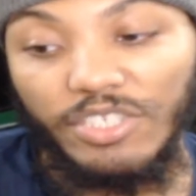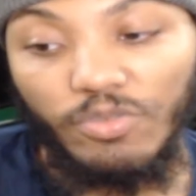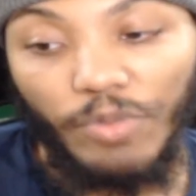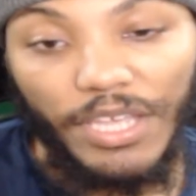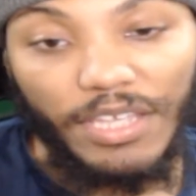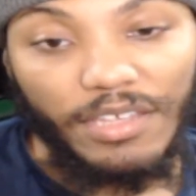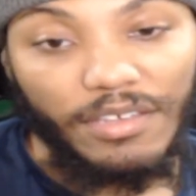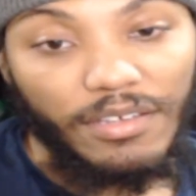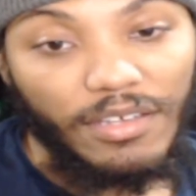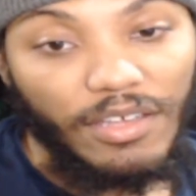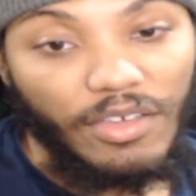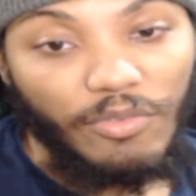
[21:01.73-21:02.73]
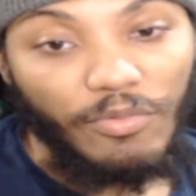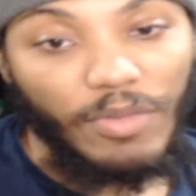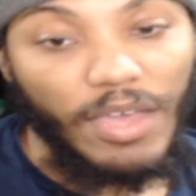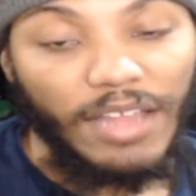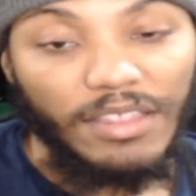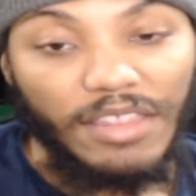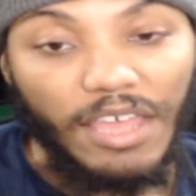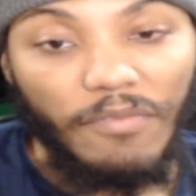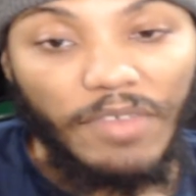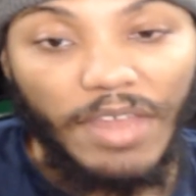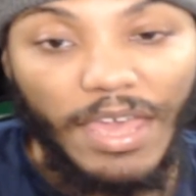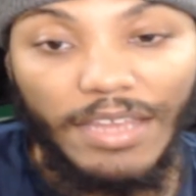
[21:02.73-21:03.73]
week we got
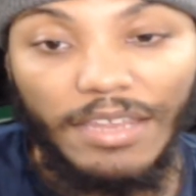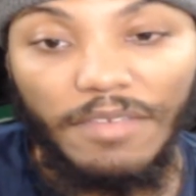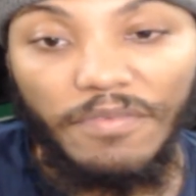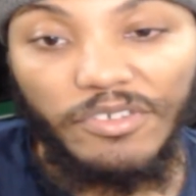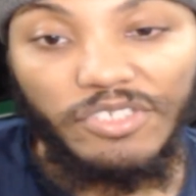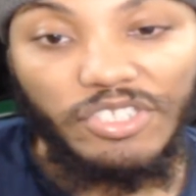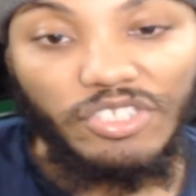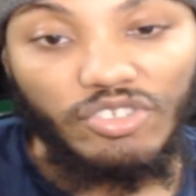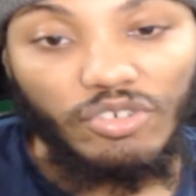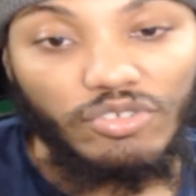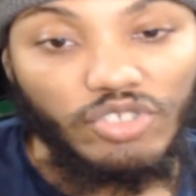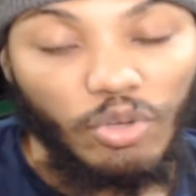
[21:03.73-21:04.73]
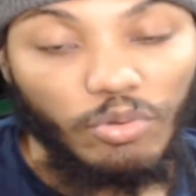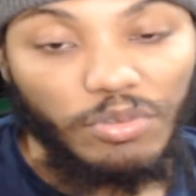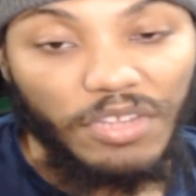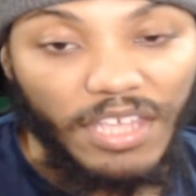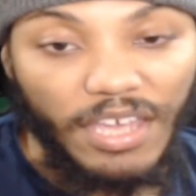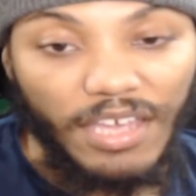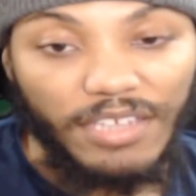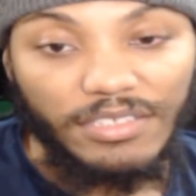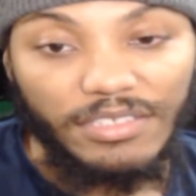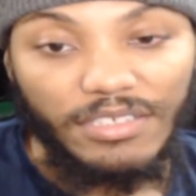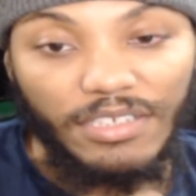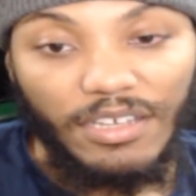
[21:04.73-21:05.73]
Devin Haney versus Jojo
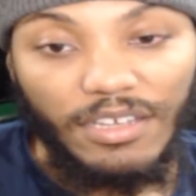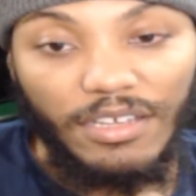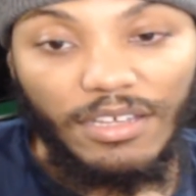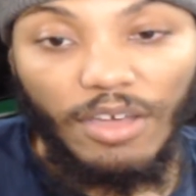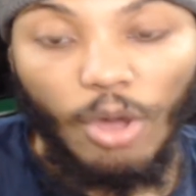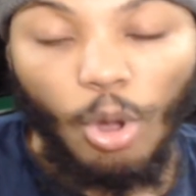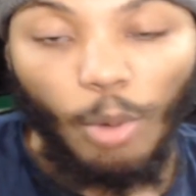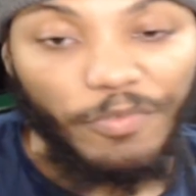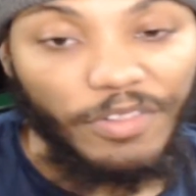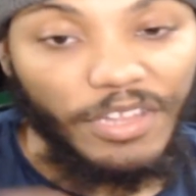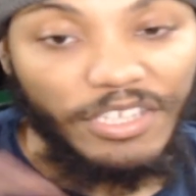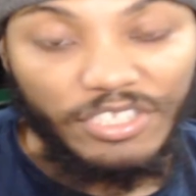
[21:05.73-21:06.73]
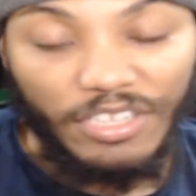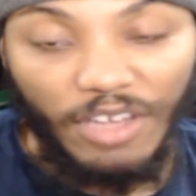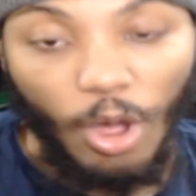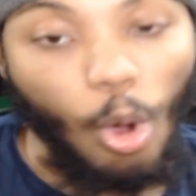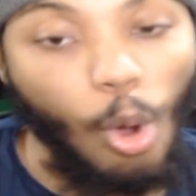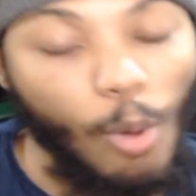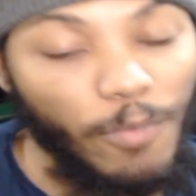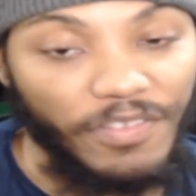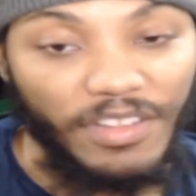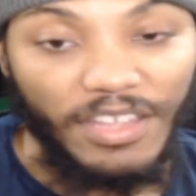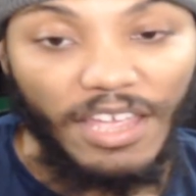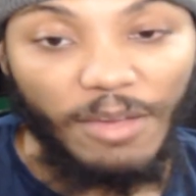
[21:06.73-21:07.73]
Diaz. Hopefully,
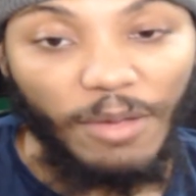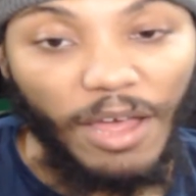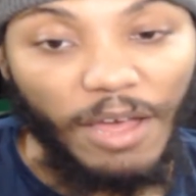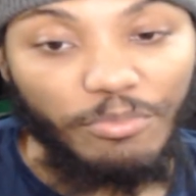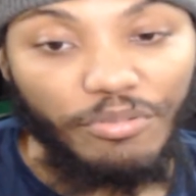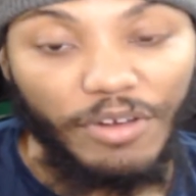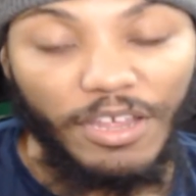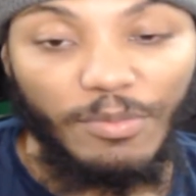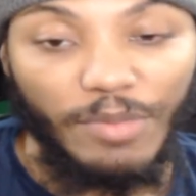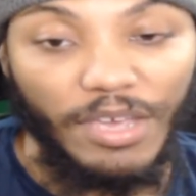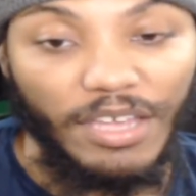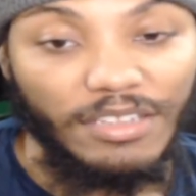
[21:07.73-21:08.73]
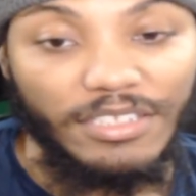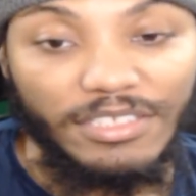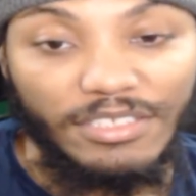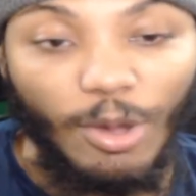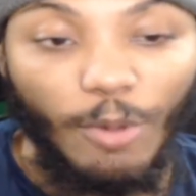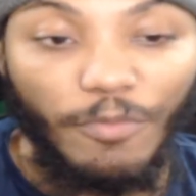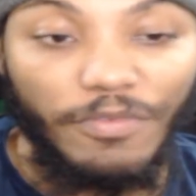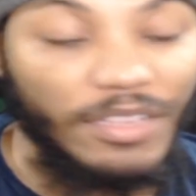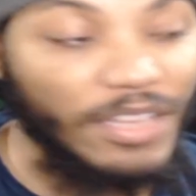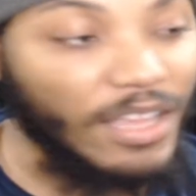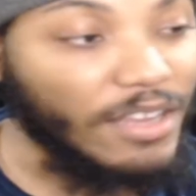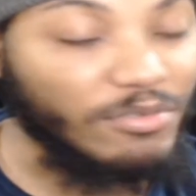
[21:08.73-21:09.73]
I'm praying, man.
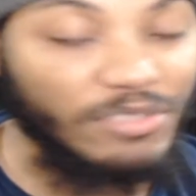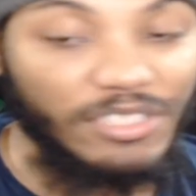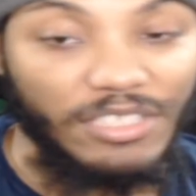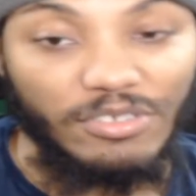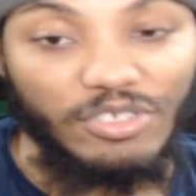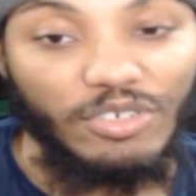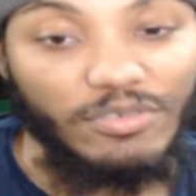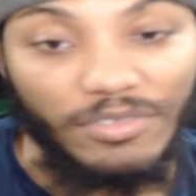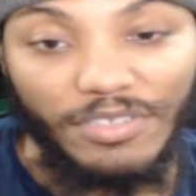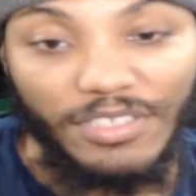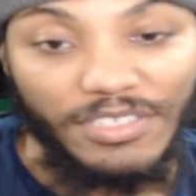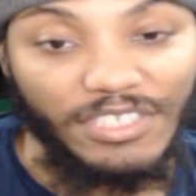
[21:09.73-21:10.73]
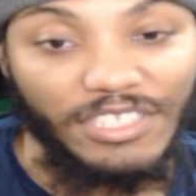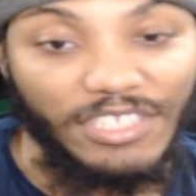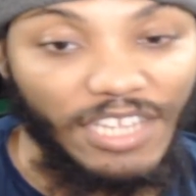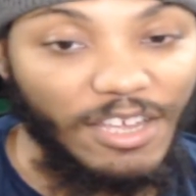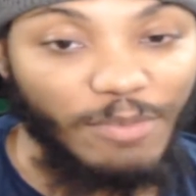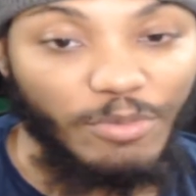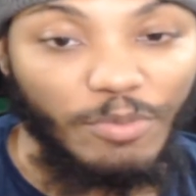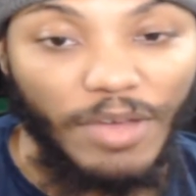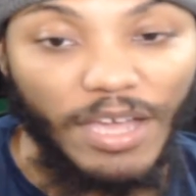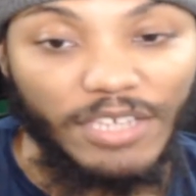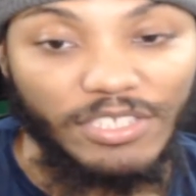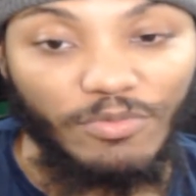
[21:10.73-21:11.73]
Hopefully they don't. JoJo doesn't shake up the
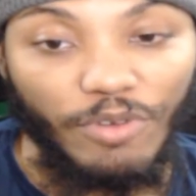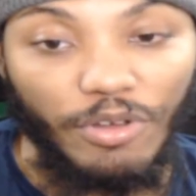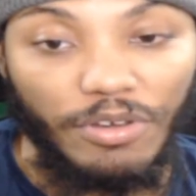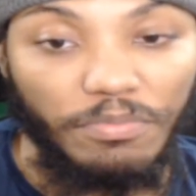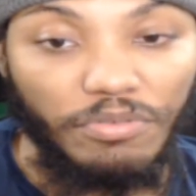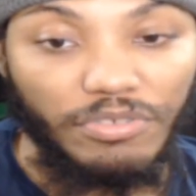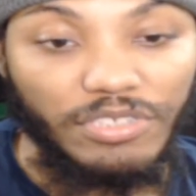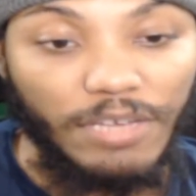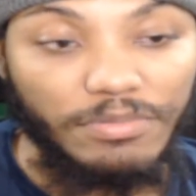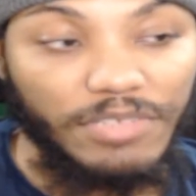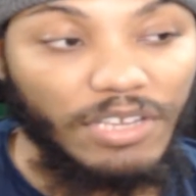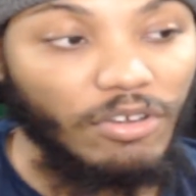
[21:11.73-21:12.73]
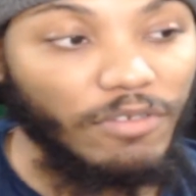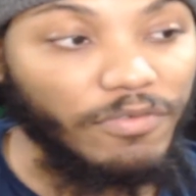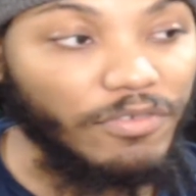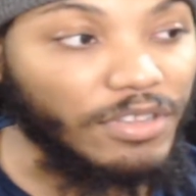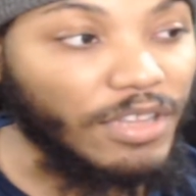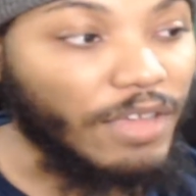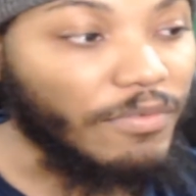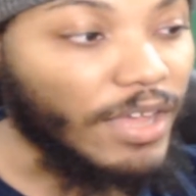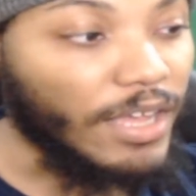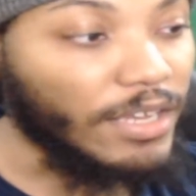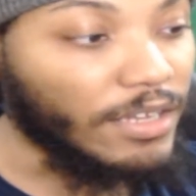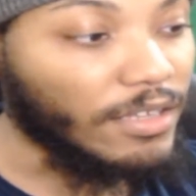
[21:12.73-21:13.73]
boxing world and pulls the upset off on Devin
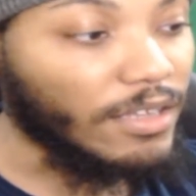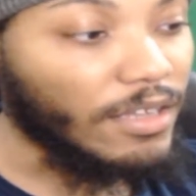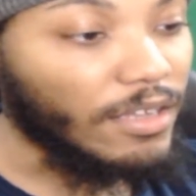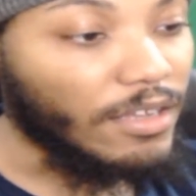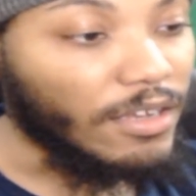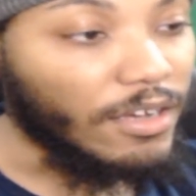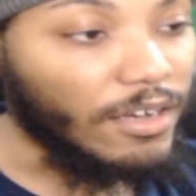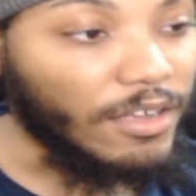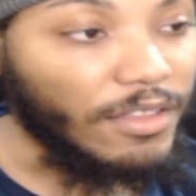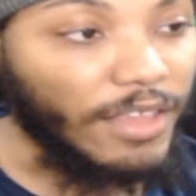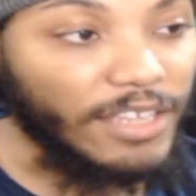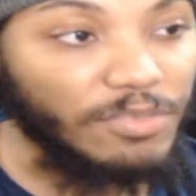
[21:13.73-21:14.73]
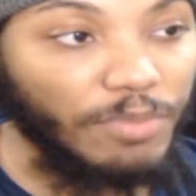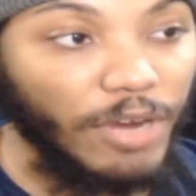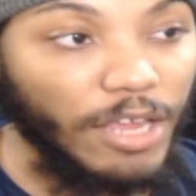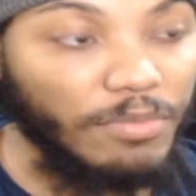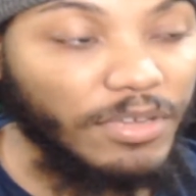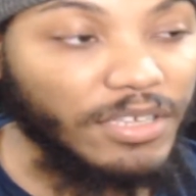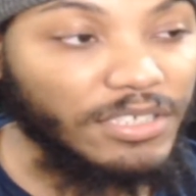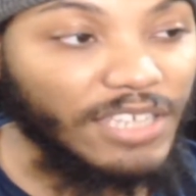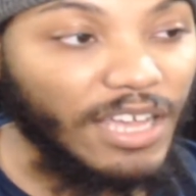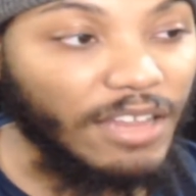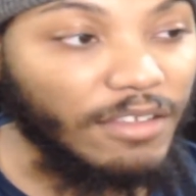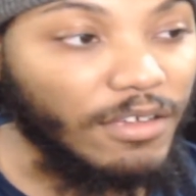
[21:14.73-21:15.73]
Haney. That should probably be a
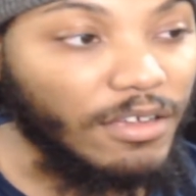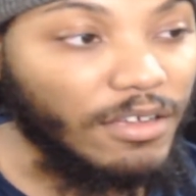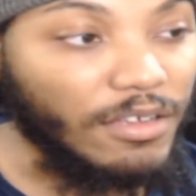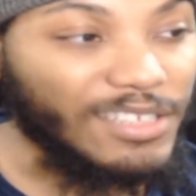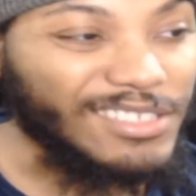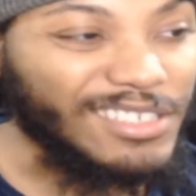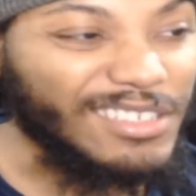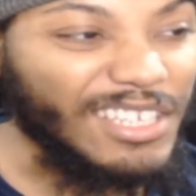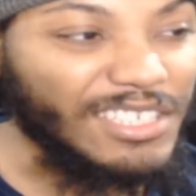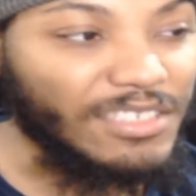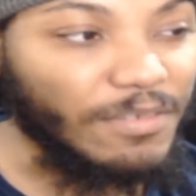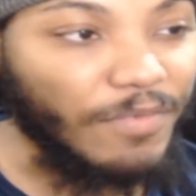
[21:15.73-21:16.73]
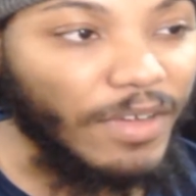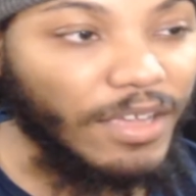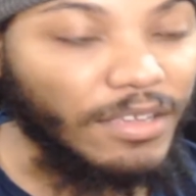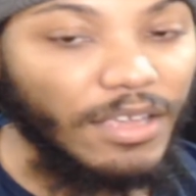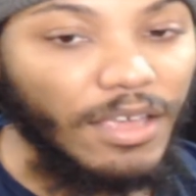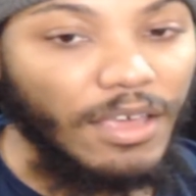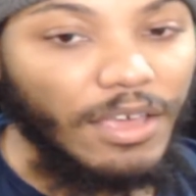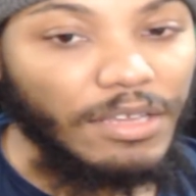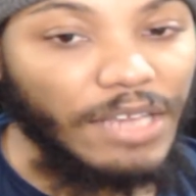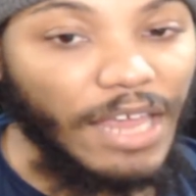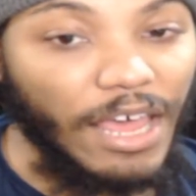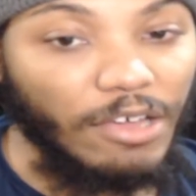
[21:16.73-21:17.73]
solid. That's a decent fight.
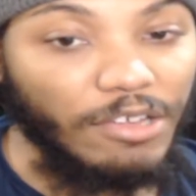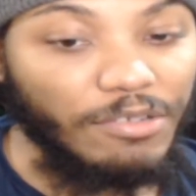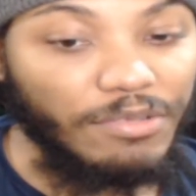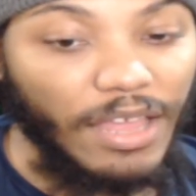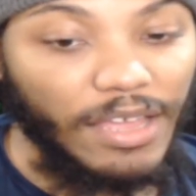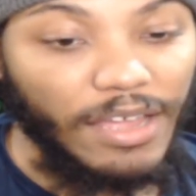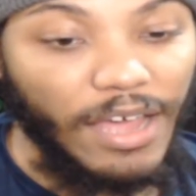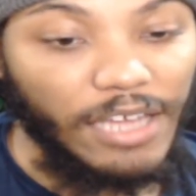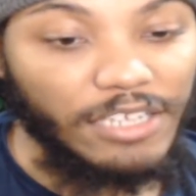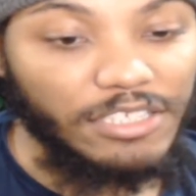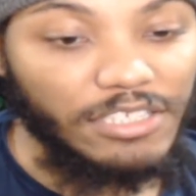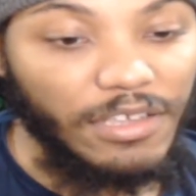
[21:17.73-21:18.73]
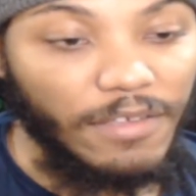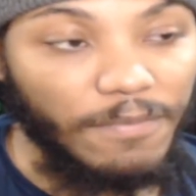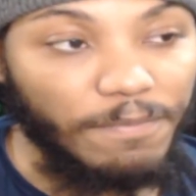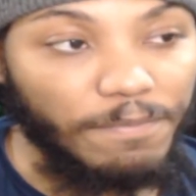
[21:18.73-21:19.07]
Now, honestly,